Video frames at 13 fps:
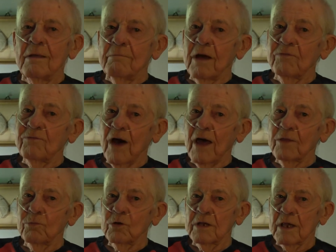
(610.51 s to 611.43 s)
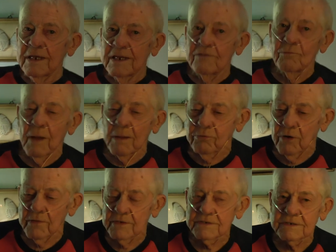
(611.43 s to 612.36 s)
my father wouldn't let even my
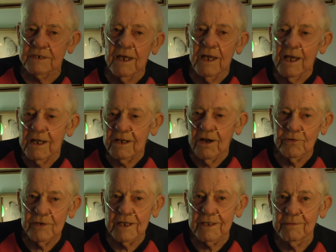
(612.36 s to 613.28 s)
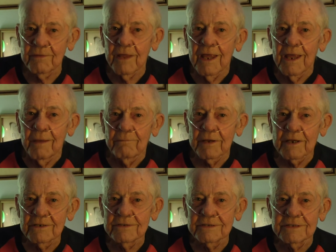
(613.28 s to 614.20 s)
brothers go near them
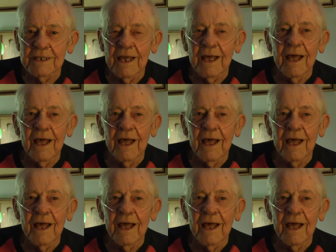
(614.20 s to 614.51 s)
because